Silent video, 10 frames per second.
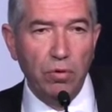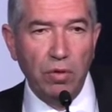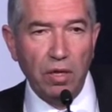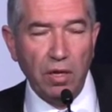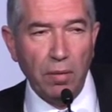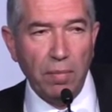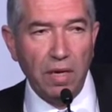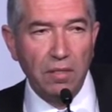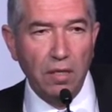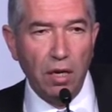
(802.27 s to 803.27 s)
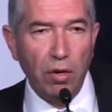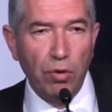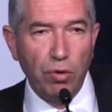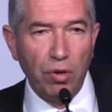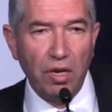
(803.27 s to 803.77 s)
to the Palestinian
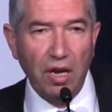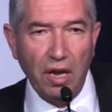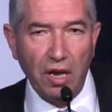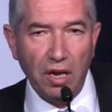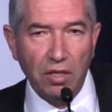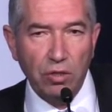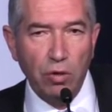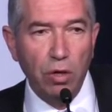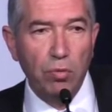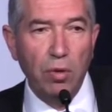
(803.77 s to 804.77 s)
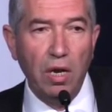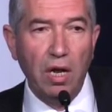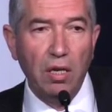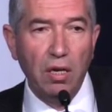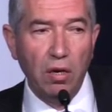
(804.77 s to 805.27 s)
Authority area. So it will
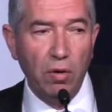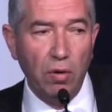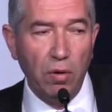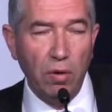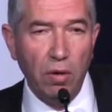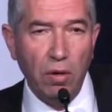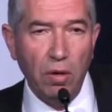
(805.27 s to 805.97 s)
undergo,